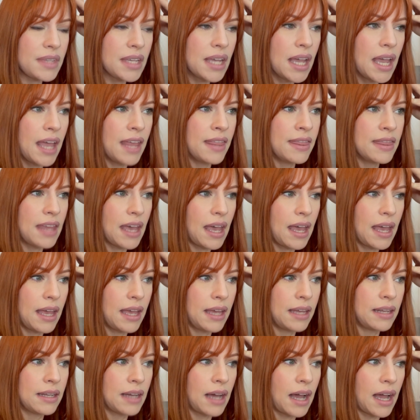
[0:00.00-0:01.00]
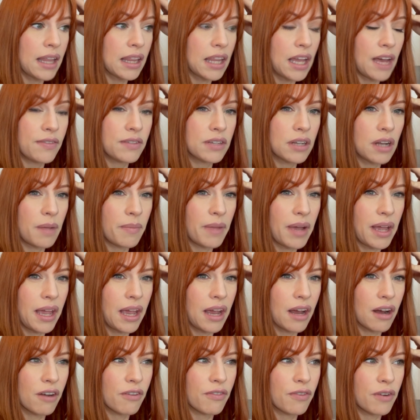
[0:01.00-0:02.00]
then I left it on my
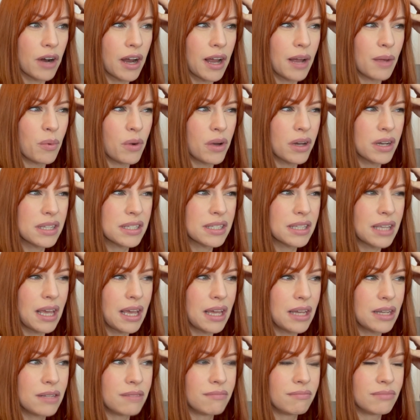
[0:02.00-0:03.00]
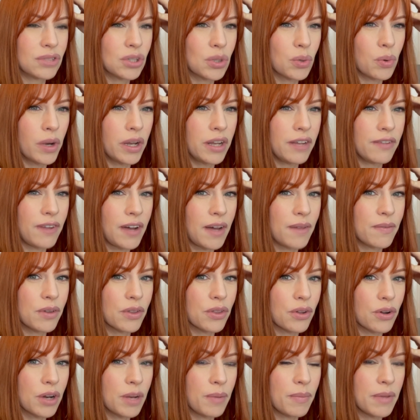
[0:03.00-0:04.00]
hair for, I wanna say 25 to
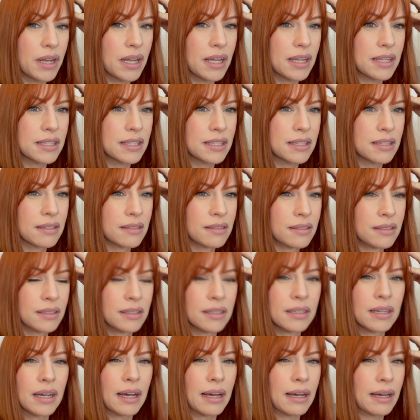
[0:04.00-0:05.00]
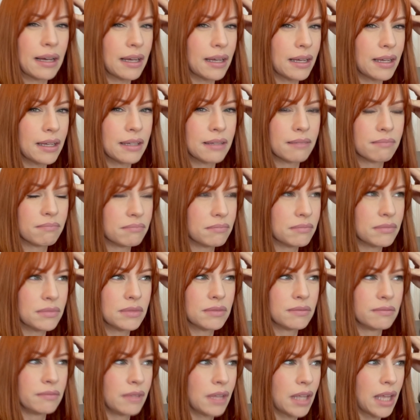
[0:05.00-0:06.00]
30 minutes. I
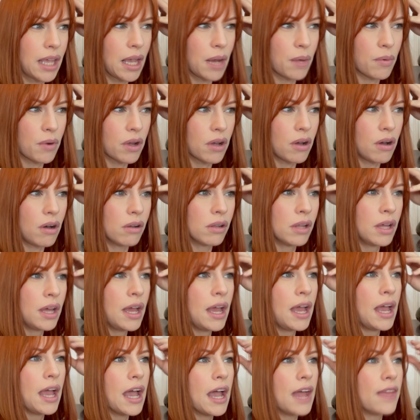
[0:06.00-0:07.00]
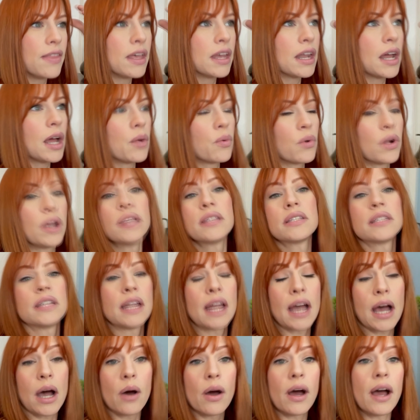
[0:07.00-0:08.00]
can't recall. And then I rinsed it
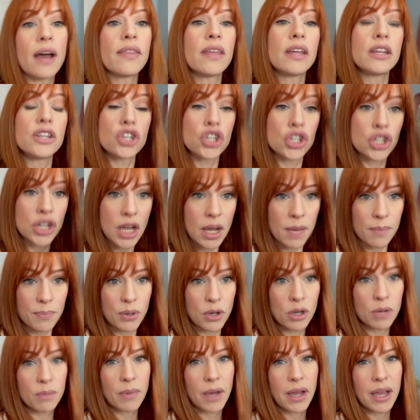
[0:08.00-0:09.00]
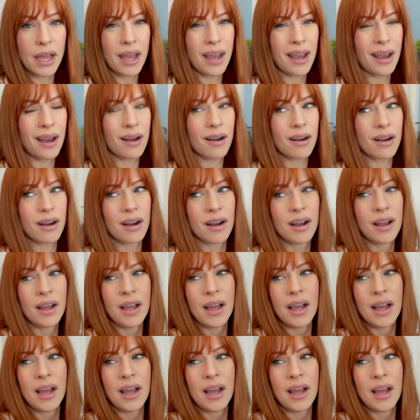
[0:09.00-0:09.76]
out. I then shampooed my hair.